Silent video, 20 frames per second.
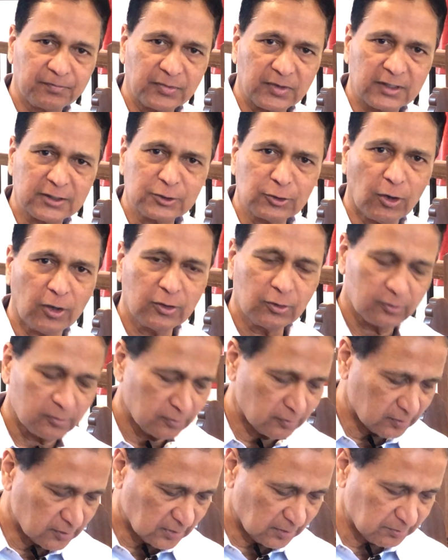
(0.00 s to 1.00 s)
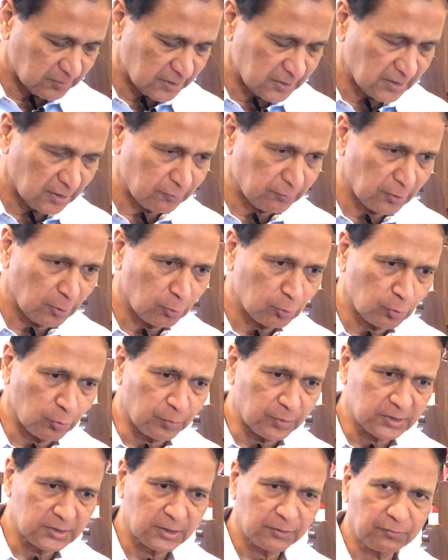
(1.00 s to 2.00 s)
It's not something that we are going to
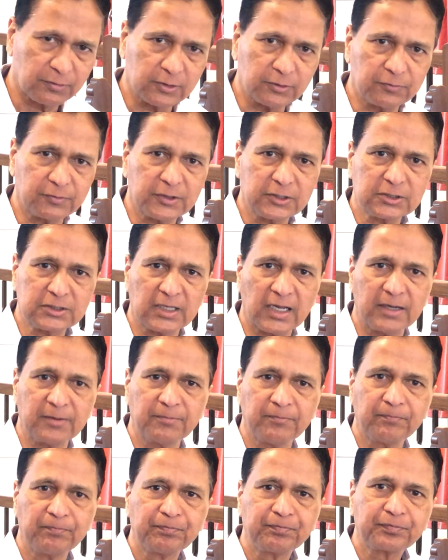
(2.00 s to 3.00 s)
visit for the first time.